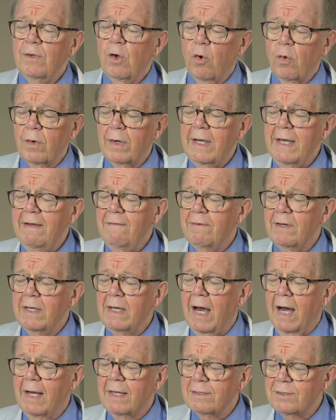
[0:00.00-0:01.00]
or
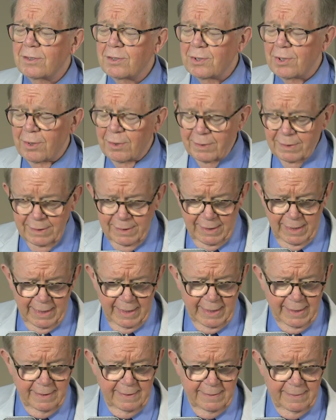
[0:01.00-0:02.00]
even
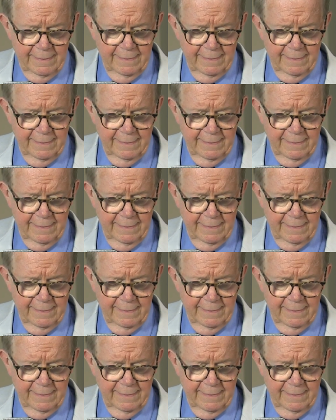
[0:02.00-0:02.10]
uncertainty.